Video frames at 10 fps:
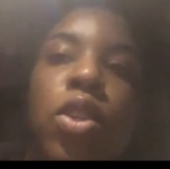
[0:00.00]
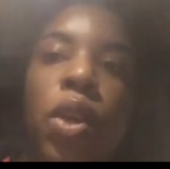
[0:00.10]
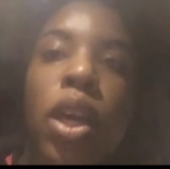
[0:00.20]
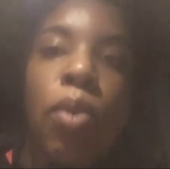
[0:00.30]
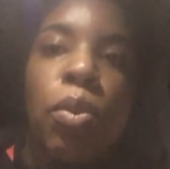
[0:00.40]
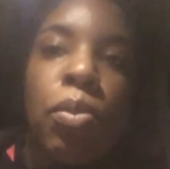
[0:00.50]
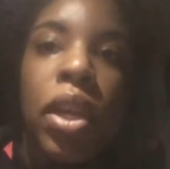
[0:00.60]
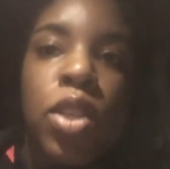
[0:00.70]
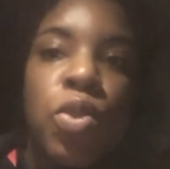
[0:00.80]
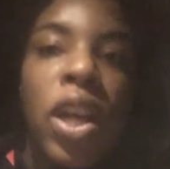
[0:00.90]
doing a couple
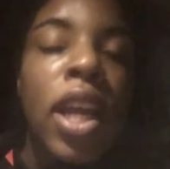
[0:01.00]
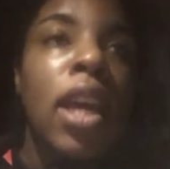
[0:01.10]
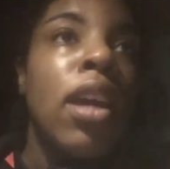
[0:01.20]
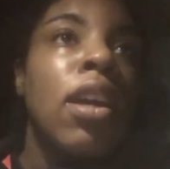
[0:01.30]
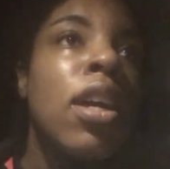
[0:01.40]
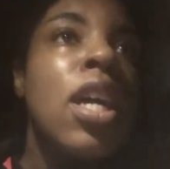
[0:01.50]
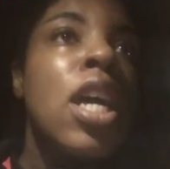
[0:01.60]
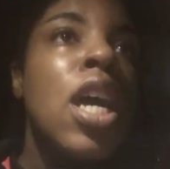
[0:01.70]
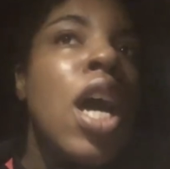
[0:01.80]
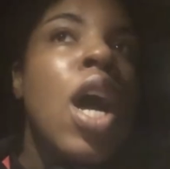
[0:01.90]
minutes running,
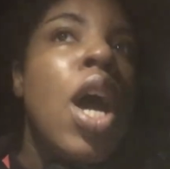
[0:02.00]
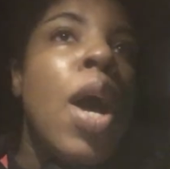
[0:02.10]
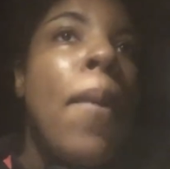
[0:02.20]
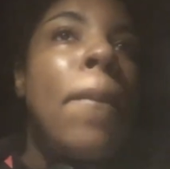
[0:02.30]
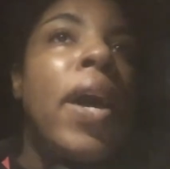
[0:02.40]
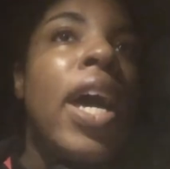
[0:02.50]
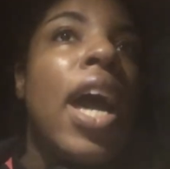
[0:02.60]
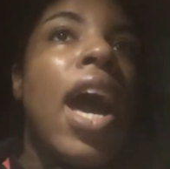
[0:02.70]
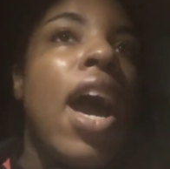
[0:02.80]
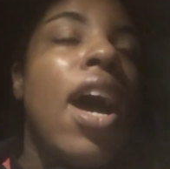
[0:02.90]
but
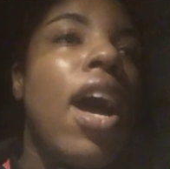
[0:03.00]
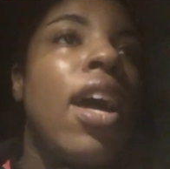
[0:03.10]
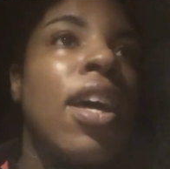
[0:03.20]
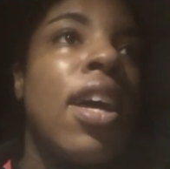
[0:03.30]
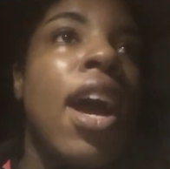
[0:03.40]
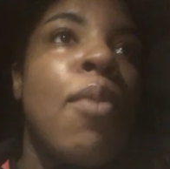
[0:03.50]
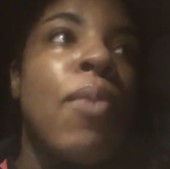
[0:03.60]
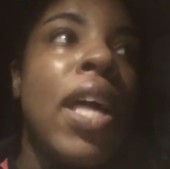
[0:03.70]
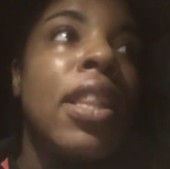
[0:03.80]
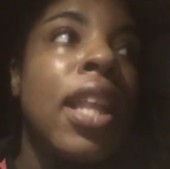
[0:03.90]

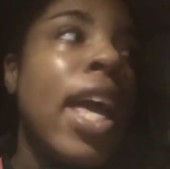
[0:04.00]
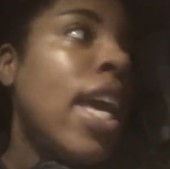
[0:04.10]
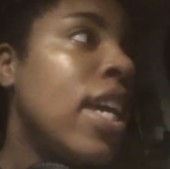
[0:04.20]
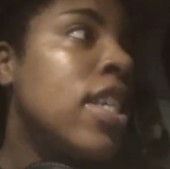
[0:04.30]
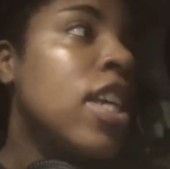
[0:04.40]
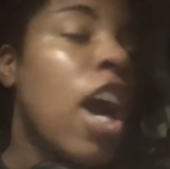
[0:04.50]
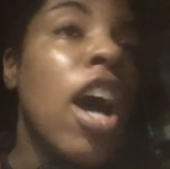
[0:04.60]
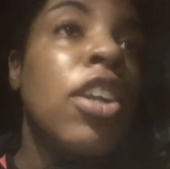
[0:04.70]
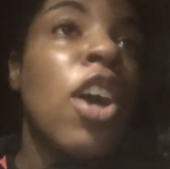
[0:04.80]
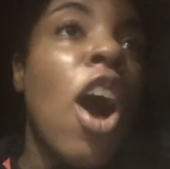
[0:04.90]
my legs
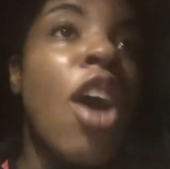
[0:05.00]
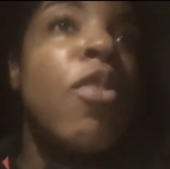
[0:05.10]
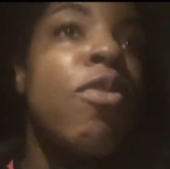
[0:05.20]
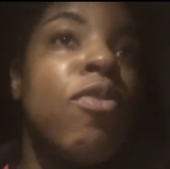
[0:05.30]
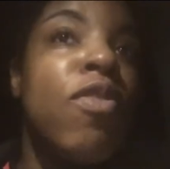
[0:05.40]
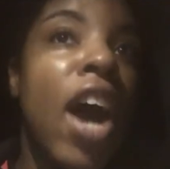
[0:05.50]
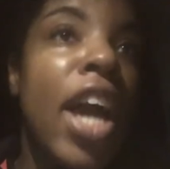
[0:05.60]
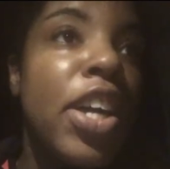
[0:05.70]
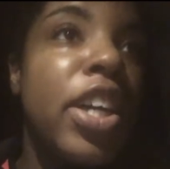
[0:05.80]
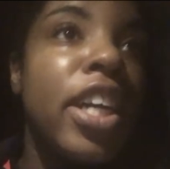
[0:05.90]
caught on
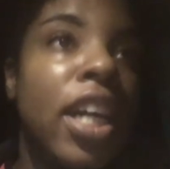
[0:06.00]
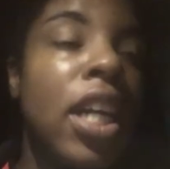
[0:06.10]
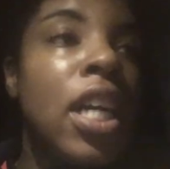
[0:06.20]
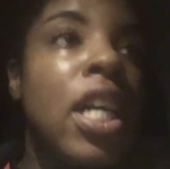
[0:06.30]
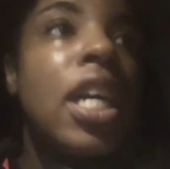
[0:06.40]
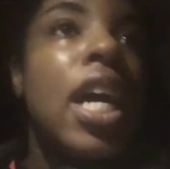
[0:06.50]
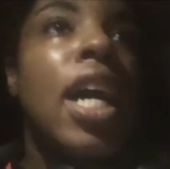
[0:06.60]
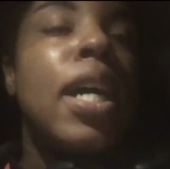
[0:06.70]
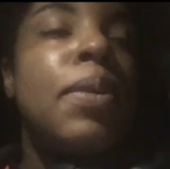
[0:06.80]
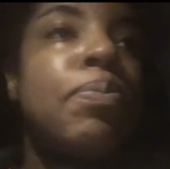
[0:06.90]
fire
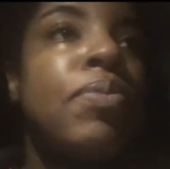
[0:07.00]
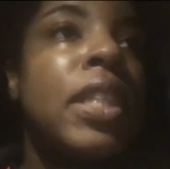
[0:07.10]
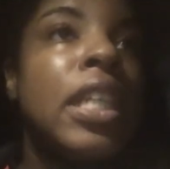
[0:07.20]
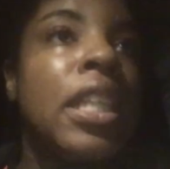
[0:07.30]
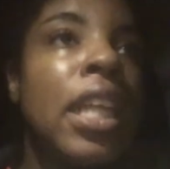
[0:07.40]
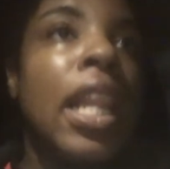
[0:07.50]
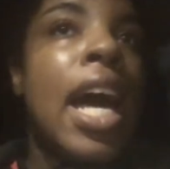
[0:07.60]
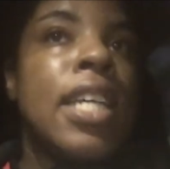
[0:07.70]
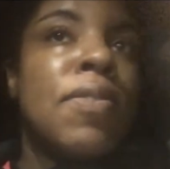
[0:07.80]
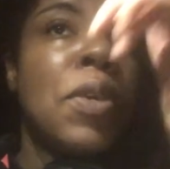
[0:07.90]
um, the
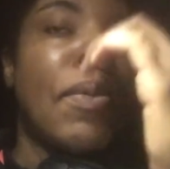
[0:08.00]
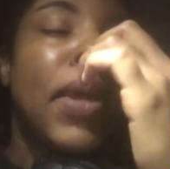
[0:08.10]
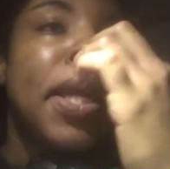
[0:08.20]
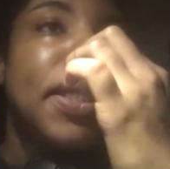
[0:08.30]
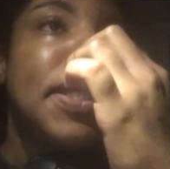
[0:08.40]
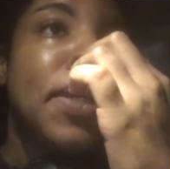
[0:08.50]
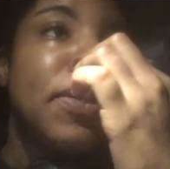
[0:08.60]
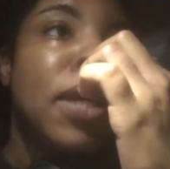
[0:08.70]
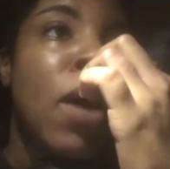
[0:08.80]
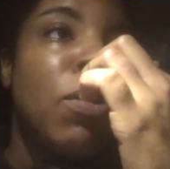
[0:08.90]
last few minutes. I was
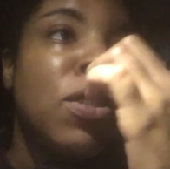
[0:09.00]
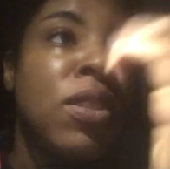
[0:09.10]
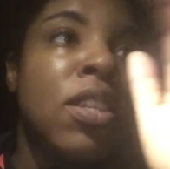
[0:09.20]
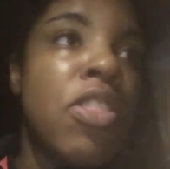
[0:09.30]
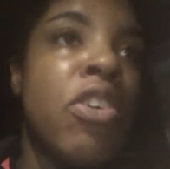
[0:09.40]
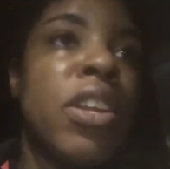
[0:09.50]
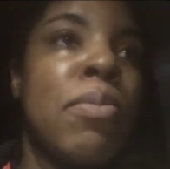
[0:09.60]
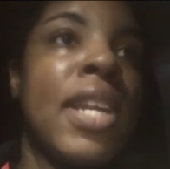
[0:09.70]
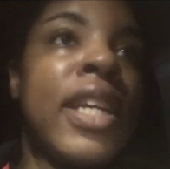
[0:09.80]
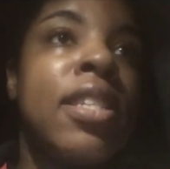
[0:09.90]
almost to thirty
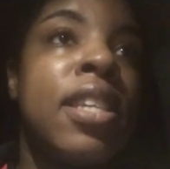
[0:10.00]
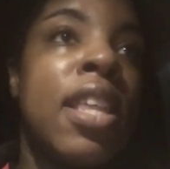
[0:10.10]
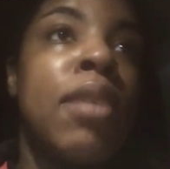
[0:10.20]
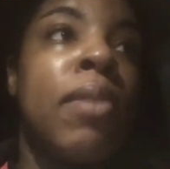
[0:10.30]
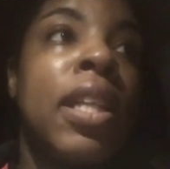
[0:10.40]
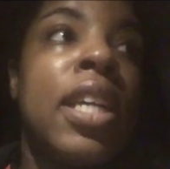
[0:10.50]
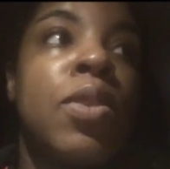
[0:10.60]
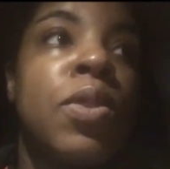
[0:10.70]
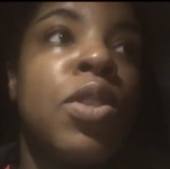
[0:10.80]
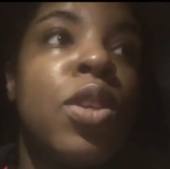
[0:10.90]
minutes, and then my legs
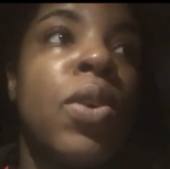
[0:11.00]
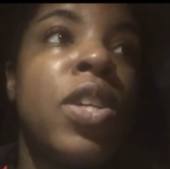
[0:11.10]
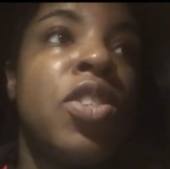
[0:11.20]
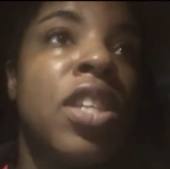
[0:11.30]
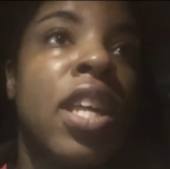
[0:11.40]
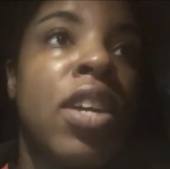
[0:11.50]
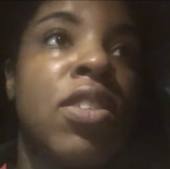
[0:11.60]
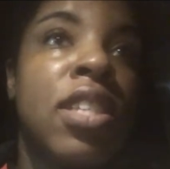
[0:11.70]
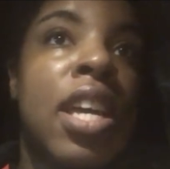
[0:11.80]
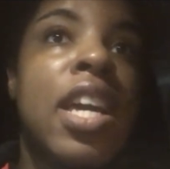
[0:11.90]
were so itchy that I
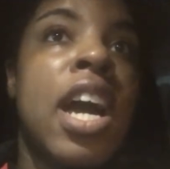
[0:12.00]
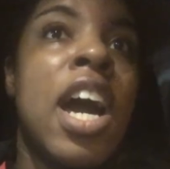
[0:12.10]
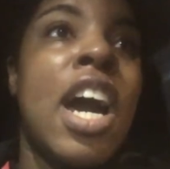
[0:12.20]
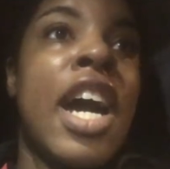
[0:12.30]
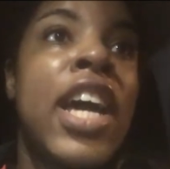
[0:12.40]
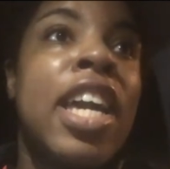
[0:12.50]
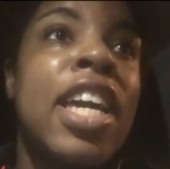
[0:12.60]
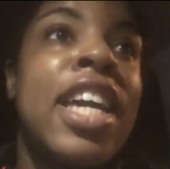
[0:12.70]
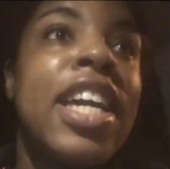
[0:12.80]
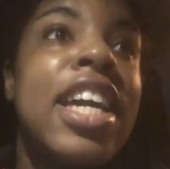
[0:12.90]
was like, I